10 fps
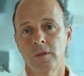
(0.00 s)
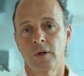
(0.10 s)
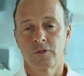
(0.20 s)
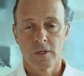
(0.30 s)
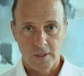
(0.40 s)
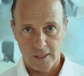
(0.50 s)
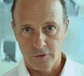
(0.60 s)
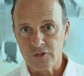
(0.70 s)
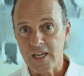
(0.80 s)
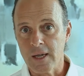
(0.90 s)
since they
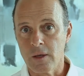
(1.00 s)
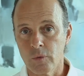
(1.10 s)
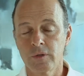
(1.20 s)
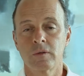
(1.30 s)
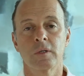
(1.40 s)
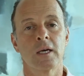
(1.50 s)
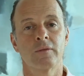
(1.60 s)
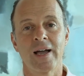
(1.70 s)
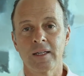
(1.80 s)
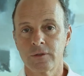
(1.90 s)
understand that we do a lot of
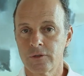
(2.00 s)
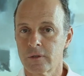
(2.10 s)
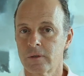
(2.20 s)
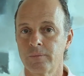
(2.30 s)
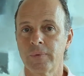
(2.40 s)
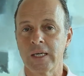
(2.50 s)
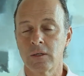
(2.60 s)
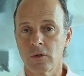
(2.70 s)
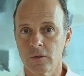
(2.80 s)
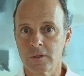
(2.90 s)
alloderm,
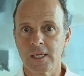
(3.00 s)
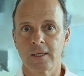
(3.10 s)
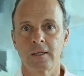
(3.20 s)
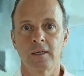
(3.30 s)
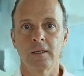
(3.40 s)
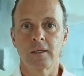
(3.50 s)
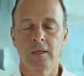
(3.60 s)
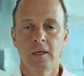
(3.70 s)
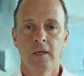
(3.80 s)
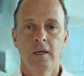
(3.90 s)
pinhole technique,
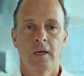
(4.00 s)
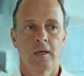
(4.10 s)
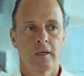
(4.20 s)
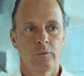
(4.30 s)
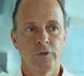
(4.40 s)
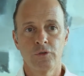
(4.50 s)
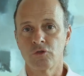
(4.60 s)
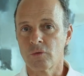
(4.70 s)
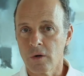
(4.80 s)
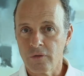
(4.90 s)
we use
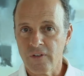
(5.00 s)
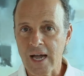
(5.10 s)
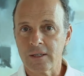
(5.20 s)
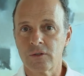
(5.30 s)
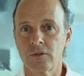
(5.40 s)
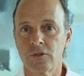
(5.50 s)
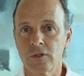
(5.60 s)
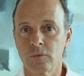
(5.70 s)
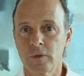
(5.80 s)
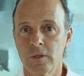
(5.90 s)
growth factors,
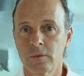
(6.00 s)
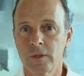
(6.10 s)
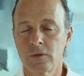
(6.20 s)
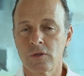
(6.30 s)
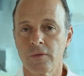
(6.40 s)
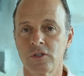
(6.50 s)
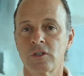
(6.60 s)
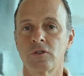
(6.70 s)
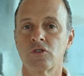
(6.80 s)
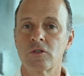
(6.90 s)
and we use all these
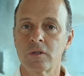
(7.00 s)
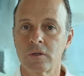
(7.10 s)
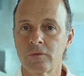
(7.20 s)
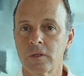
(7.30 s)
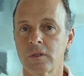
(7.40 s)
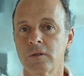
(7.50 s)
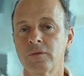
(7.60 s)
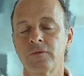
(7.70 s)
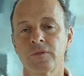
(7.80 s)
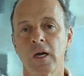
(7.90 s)

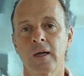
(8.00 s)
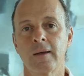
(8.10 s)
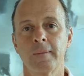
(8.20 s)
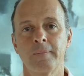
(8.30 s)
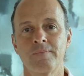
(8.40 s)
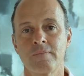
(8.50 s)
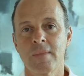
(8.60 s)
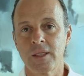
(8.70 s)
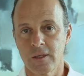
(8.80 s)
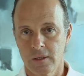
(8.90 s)
conservative
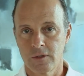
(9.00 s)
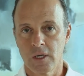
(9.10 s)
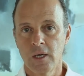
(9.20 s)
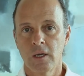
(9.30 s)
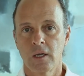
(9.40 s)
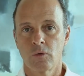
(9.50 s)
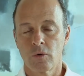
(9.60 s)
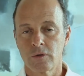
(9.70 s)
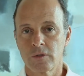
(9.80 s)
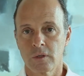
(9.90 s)
methods in
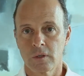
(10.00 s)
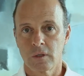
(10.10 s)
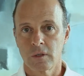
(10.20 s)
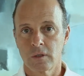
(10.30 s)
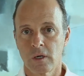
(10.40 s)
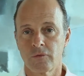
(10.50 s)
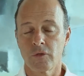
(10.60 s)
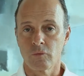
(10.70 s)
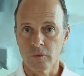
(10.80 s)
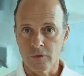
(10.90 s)
order to cover
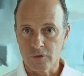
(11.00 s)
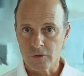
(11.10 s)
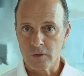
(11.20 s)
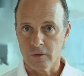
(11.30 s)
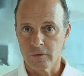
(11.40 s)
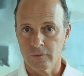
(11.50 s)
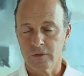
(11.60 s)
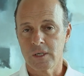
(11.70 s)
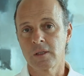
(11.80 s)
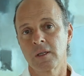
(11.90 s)
the roots of
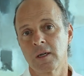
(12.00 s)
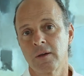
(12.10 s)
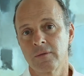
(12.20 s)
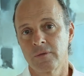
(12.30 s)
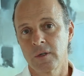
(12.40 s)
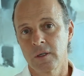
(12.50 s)
teeth that have